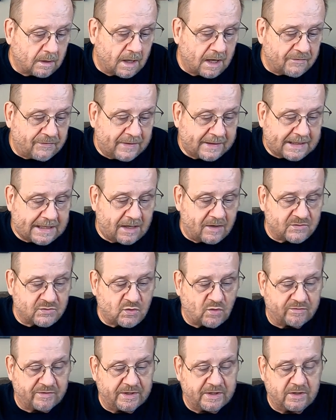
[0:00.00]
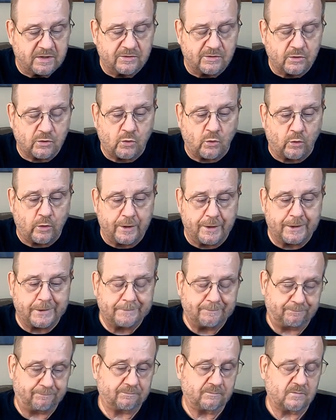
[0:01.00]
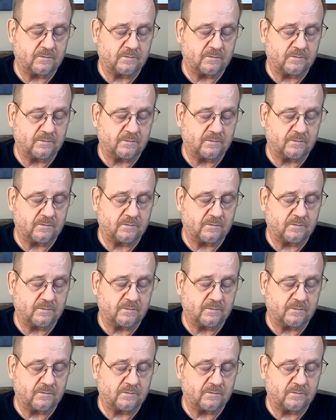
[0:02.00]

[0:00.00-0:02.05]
I think I was over here in the corner.